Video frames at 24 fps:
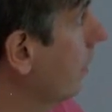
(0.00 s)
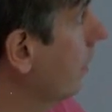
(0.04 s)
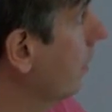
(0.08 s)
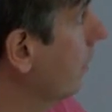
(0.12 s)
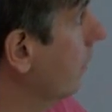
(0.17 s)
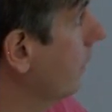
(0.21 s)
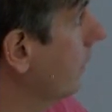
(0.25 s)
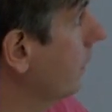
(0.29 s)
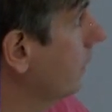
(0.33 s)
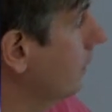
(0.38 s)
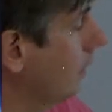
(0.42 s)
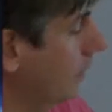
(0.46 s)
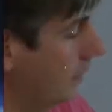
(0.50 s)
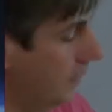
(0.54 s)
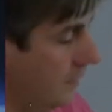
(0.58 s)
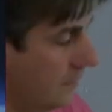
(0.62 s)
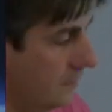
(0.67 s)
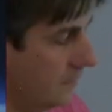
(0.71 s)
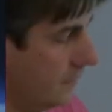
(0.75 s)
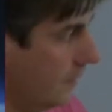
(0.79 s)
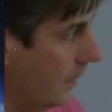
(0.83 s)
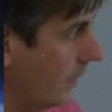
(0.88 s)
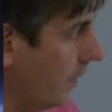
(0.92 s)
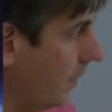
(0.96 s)
the
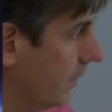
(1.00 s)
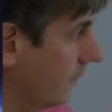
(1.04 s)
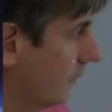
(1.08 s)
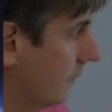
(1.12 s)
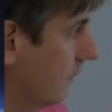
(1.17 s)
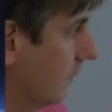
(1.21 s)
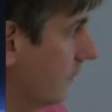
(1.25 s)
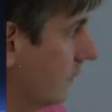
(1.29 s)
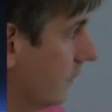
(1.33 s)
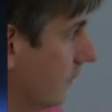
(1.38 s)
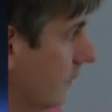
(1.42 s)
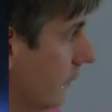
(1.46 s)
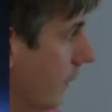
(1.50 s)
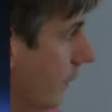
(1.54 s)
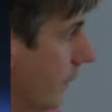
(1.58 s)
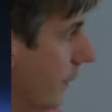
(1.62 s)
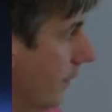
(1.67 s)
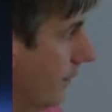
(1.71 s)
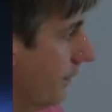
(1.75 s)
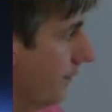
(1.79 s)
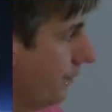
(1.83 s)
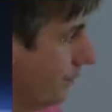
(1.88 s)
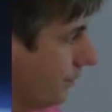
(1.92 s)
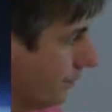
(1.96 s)
ESA has this
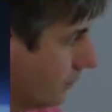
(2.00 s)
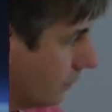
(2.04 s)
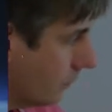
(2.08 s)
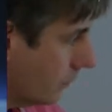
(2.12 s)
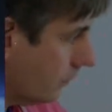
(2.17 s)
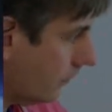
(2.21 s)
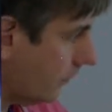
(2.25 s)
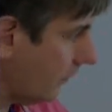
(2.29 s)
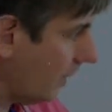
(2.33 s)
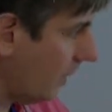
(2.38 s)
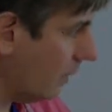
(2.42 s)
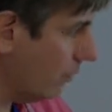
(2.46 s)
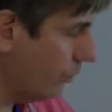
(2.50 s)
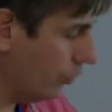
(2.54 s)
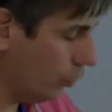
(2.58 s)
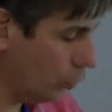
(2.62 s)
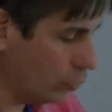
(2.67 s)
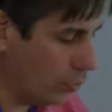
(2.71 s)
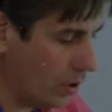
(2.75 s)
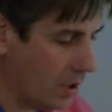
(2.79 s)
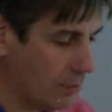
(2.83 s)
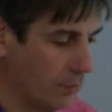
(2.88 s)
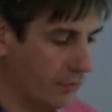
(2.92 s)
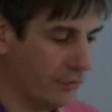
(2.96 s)

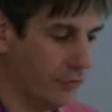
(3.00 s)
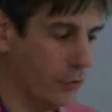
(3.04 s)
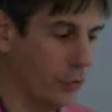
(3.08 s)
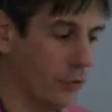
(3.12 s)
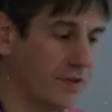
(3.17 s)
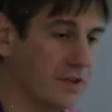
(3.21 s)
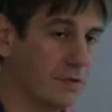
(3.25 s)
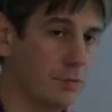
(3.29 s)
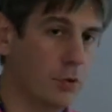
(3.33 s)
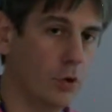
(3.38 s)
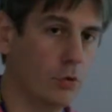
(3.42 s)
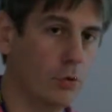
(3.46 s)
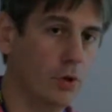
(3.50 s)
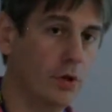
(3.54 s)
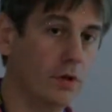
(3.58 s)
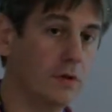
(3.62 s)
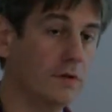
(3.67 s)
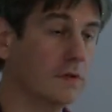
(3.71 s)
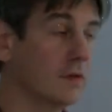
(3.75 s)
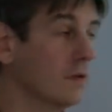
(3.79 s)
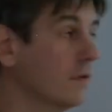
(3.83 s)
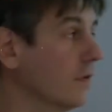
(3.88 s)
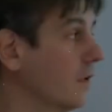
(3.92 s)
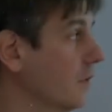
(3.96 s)
program of Earth
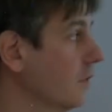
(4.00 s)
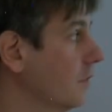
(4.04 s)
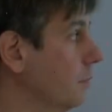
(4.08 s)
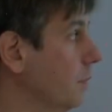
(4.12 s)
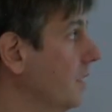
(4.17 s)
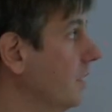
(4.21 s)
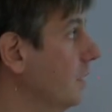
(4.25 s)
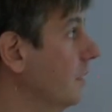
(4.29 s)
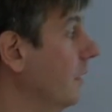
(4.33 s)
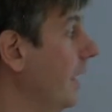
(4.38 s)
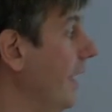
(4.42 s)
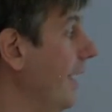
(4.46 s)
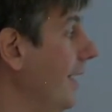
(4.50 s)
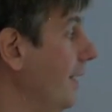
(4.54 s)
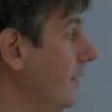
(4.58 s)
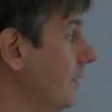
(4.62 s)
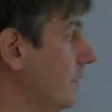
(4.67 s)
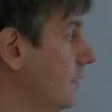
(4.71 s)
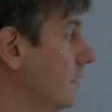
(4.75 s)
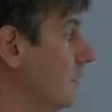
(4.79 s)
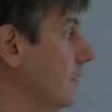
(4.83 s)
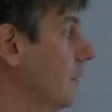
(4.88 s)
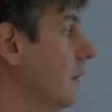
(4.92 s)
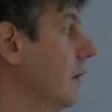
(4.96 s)
explorers. There's been
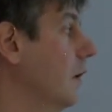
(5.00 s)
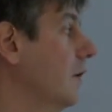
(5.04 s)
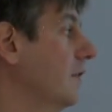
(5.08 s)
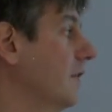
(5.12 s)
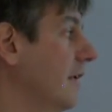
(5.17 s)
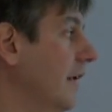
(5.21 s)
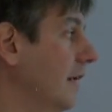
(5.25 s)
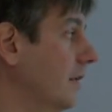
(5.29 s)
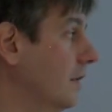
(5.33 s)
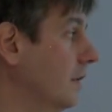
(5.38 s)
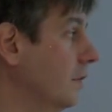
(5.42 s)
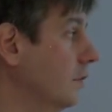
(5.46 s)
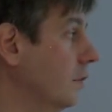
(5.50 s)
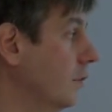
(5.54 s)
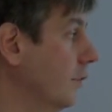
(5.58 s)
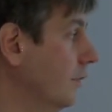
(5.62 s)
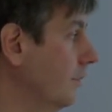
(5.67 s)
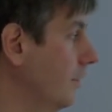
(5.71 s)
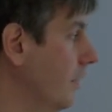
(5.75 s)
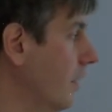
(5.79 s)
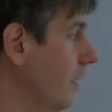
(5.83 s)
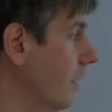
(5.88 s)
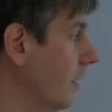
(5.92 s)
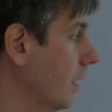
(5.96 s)
8 selected so
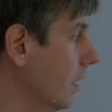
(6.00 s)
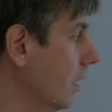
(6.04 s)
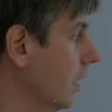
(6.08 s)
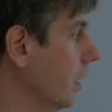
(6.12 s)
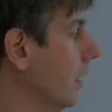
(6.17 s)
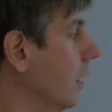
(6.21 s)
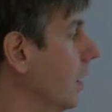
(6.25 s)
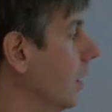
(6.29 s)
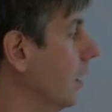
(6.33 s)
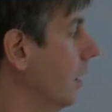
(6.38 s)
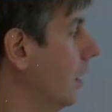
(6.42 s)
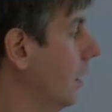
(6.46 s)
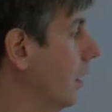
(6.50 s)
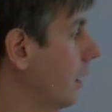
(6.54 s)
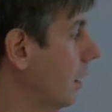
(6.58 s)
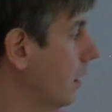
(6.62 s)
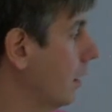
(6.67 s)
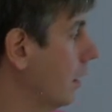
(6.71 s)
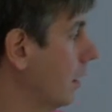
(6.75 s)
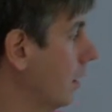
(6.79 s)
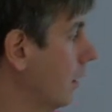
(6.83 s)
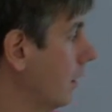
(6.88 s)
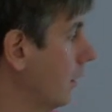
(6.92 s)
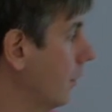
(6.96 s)
far.
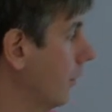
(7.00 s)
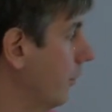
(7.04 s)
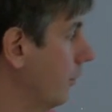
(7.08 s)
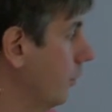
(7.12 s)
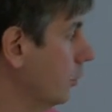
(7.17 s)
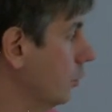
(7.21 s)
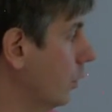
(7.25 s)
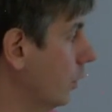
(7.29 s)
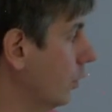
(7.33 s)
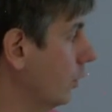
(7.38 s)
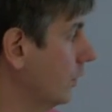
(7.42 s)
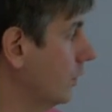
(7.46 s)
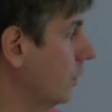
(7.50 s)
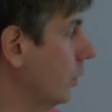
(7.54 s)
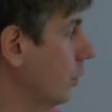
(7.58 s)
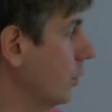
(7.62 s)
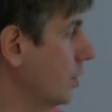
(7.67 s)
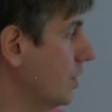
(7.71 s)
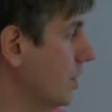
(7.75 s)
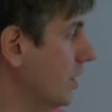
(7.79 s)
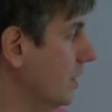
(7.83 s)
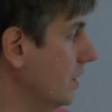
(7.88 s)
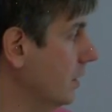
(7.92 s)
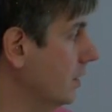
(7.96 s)
The first one was
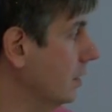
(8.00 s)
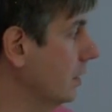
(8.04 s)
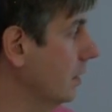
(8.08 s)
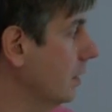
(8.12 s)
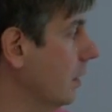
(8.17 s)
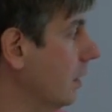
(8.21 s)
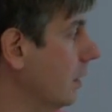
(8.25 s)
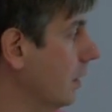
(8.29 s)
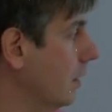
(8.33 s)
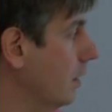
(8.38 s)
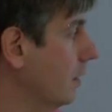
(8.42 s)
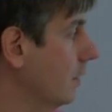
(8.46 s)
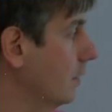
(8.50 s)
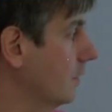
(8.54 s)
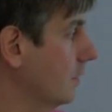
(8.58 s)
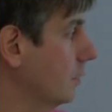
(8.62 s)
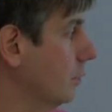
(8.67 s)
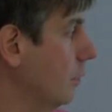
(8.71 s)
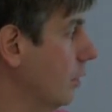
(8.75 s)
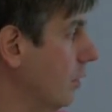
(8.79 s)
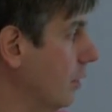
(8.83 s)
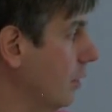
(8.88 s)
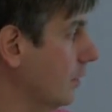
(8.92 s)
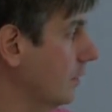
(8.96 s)
Gochi,
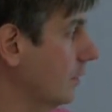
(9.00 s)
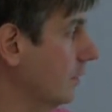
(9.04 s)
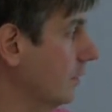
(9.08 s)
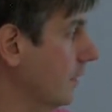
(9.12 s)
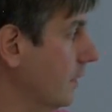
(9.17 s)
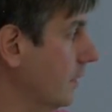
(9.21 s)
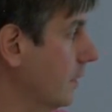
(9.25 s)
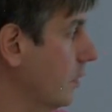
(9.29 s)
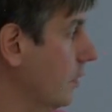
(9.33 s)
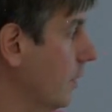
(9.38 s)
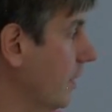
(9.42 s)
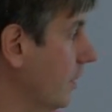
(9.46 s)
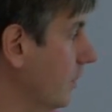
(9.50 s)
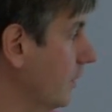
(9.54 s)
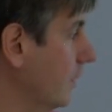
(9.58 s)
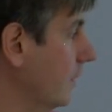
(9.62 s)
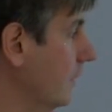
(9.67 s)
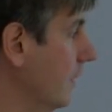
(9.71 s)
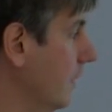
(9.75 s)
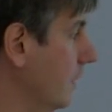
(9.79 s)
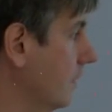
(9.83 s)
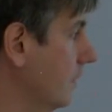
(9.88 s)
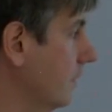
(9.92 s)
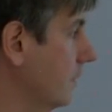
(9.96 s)
SMOS, then
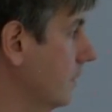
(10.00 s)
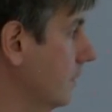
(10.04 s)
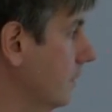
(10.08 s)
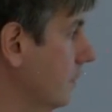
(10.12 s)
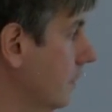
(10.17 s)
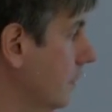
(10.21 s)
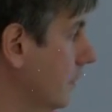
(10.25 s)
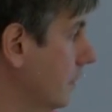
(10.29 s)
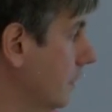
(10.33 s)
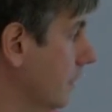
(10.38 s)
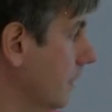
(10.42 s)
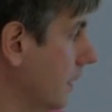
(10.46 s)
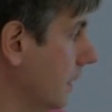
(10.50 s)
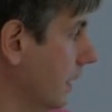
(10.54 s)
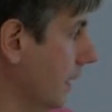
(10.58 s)
Cryosat,